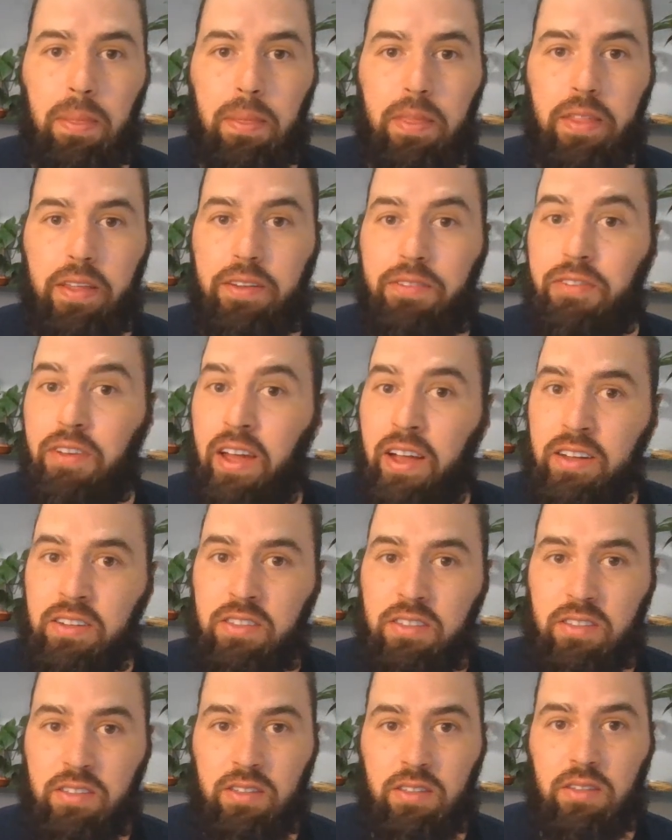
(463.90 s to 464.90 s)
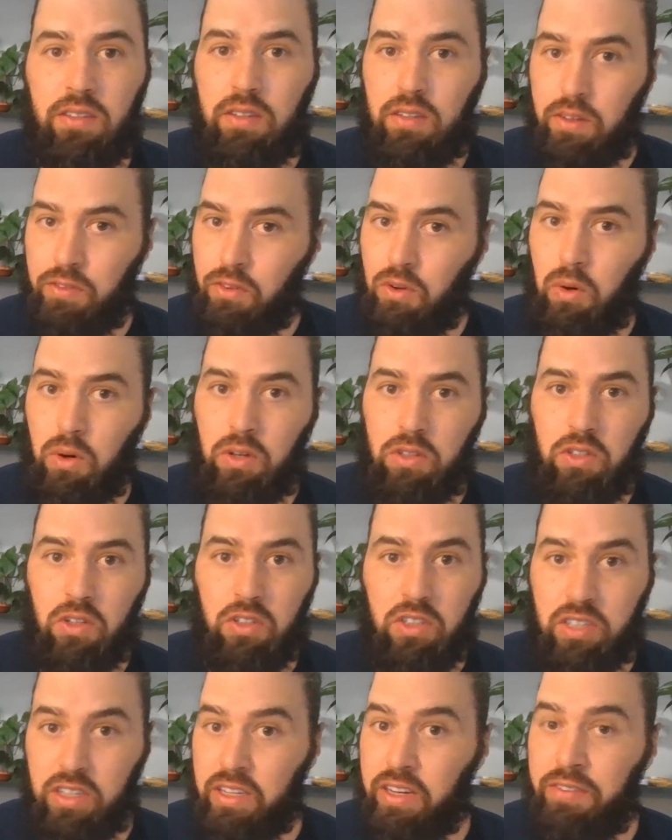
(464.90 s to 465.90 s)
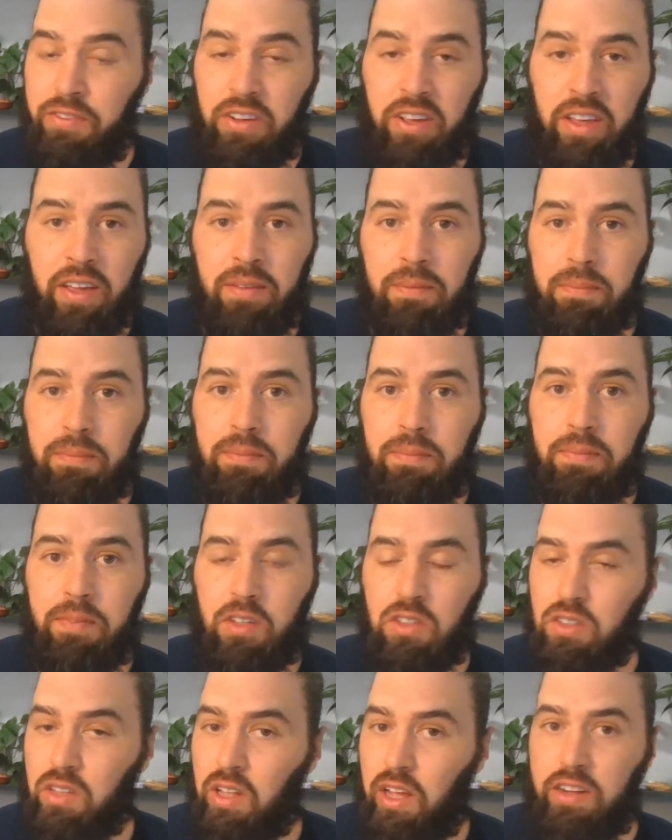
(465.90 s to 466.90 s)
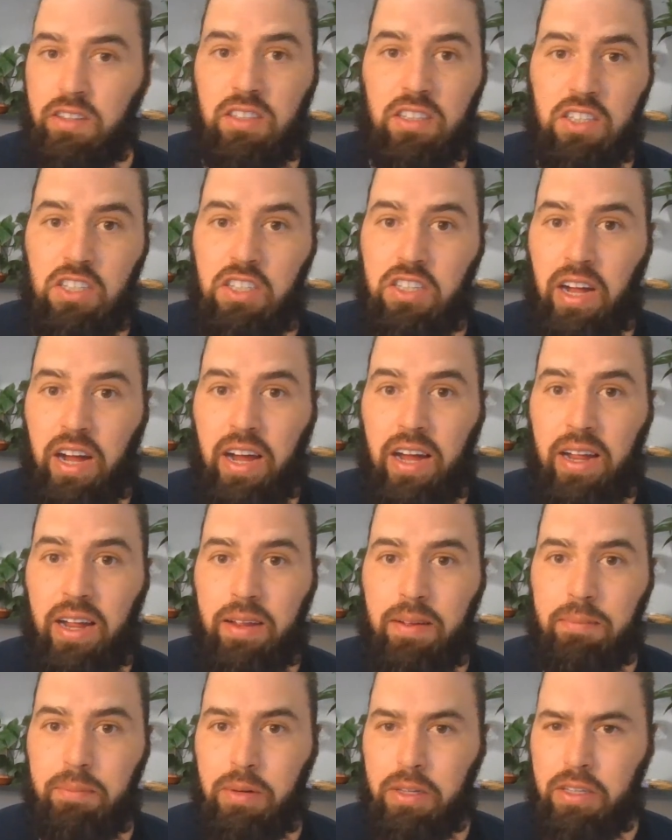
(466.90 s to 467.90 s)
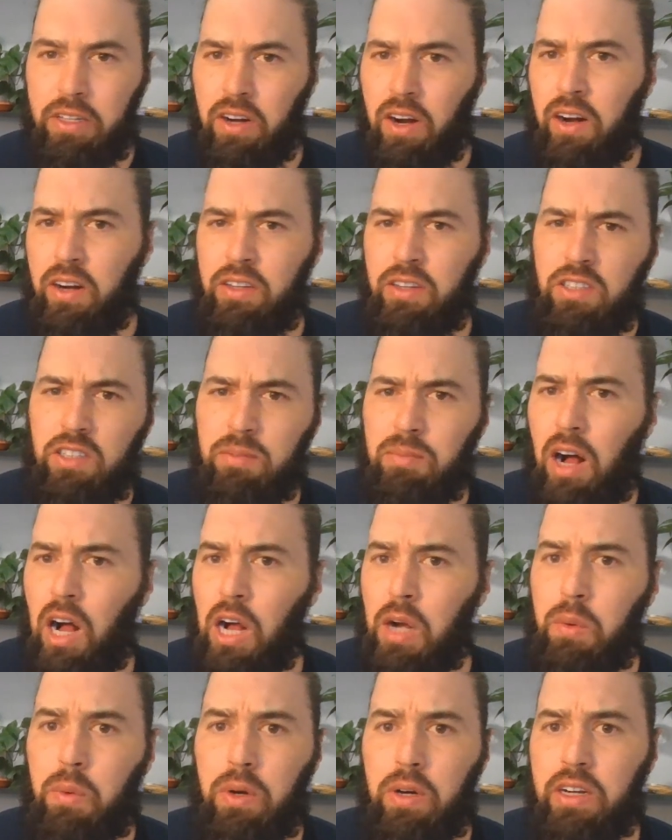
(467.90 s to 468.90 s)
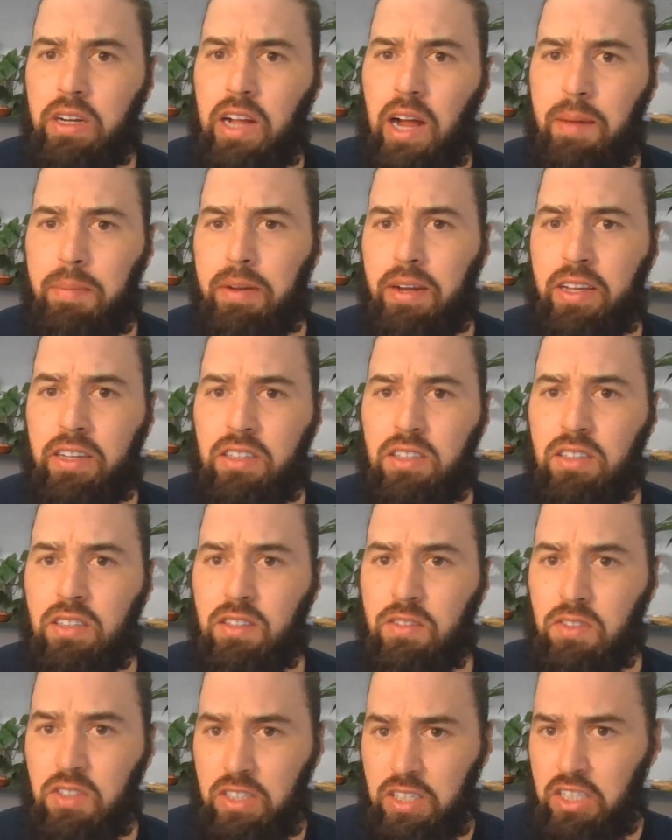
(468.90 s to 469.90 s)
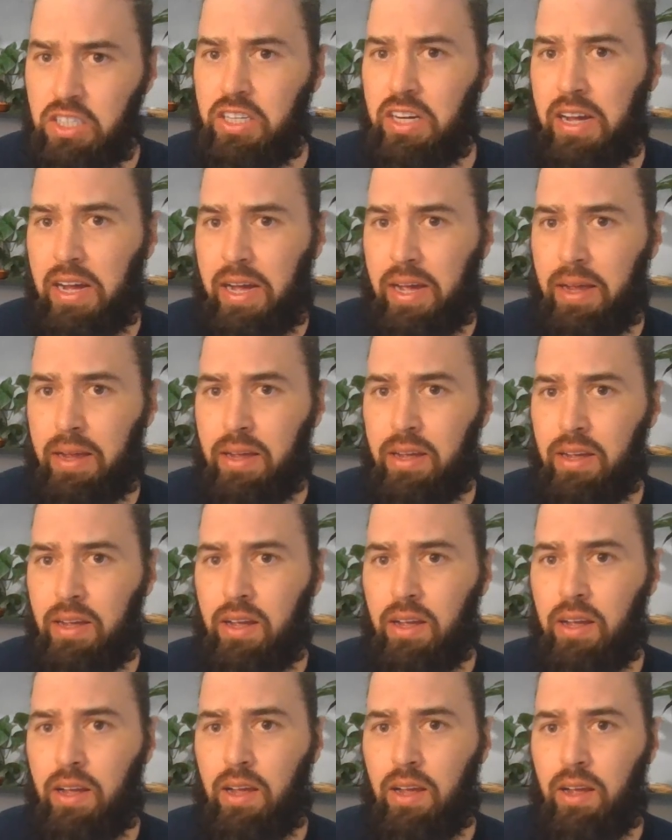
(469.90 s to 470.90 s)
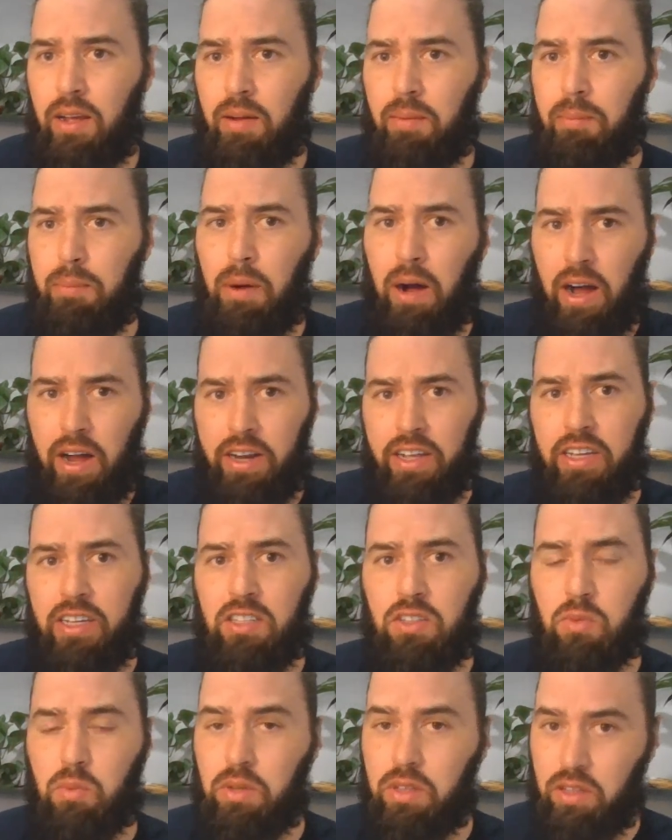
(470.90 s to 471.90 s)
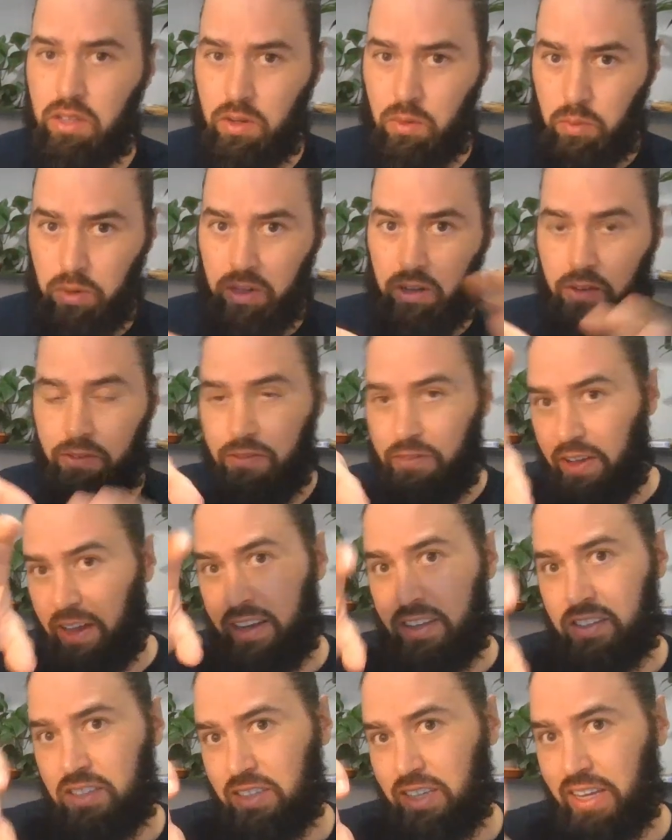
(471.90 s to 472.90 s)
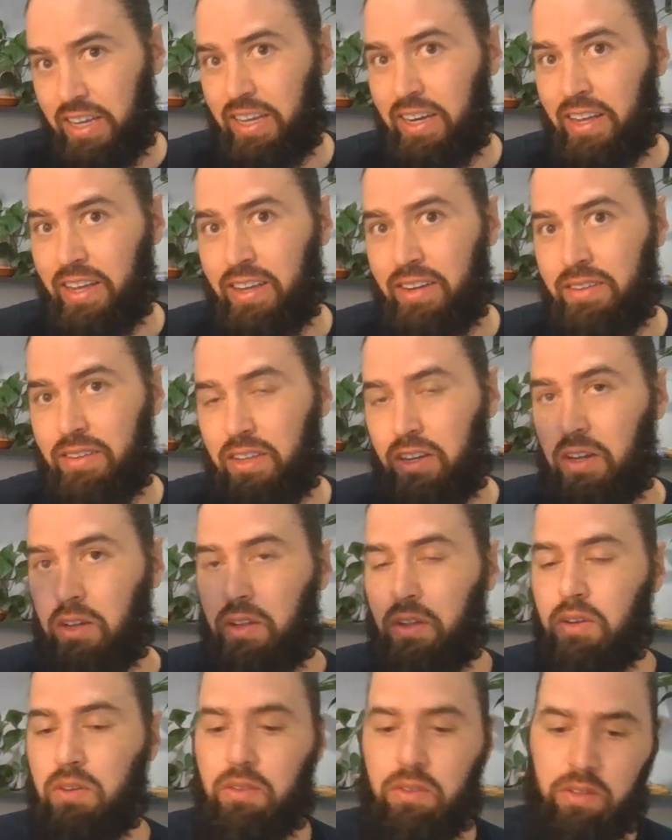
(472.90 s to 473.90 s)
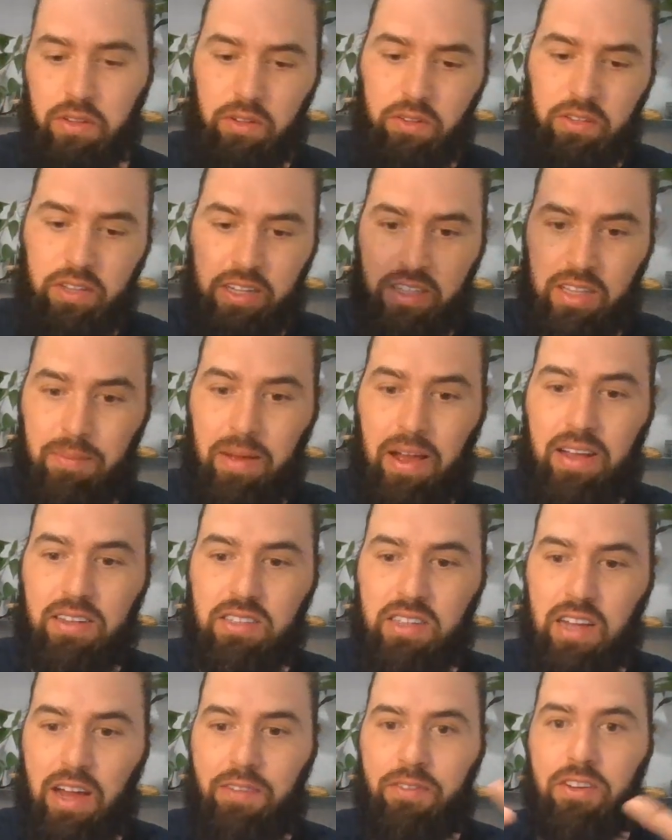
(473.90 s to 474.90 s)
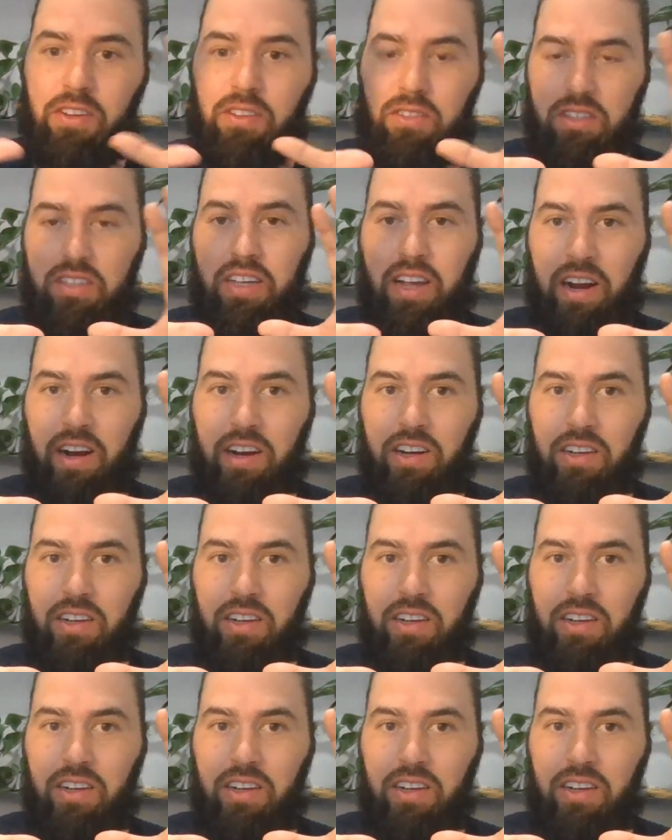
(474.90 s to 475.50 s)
The effects, of course, are significant. There's a lot of CGI, but there are some awkward combinations of CGI bodies with a real face keyed in. They'll take the mask off and you see